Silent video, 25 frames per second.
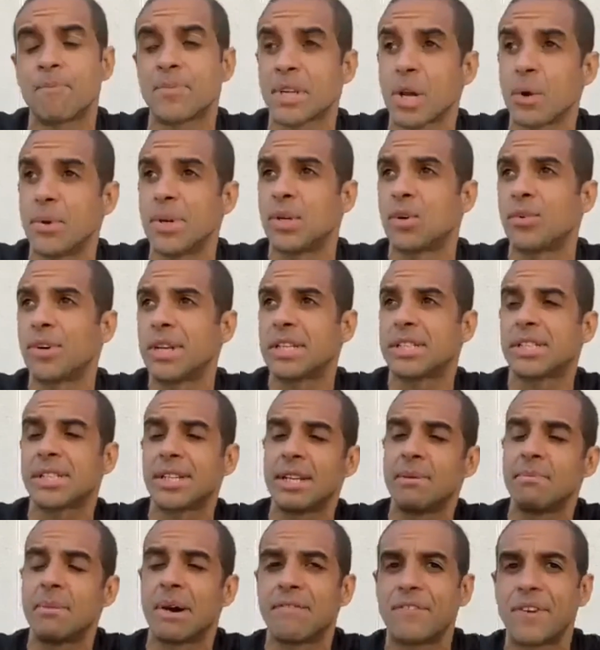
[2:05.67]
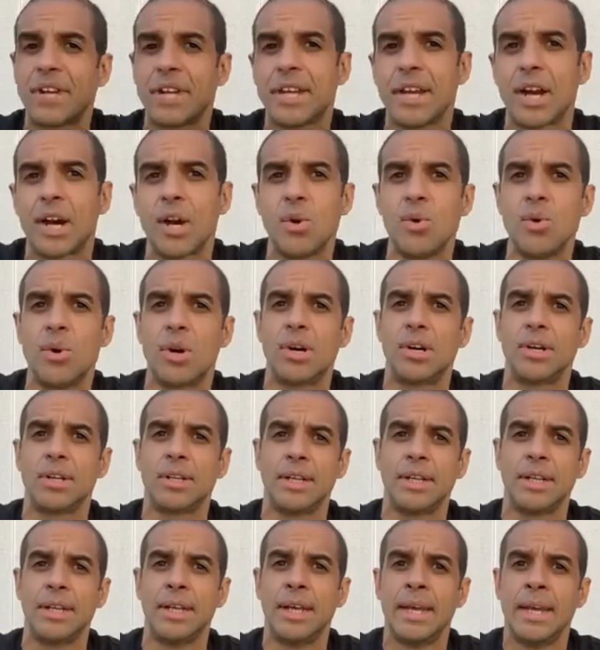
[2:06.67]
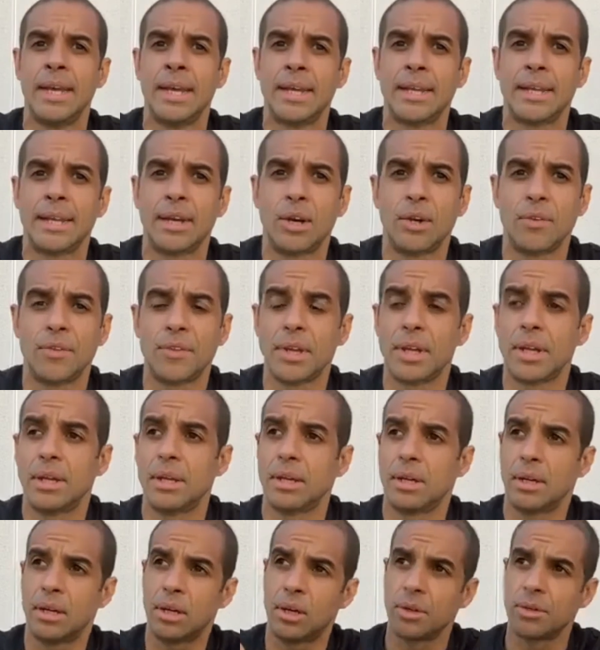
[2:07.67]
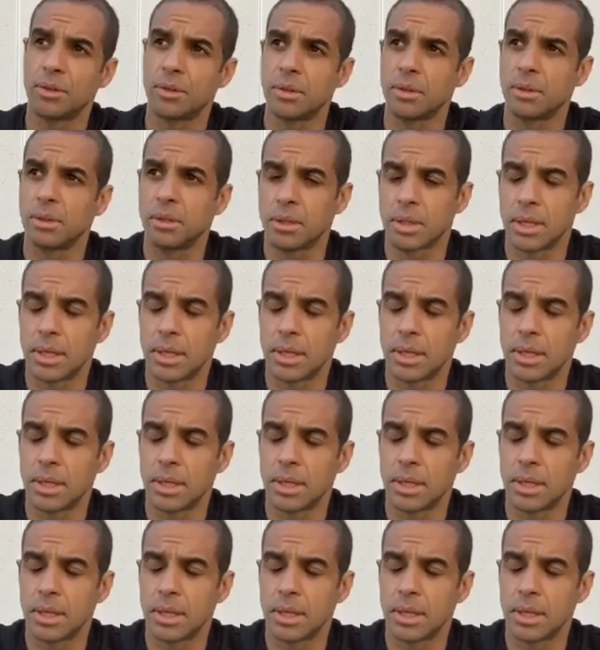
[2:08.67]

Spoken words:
So he'd already seen my video on one of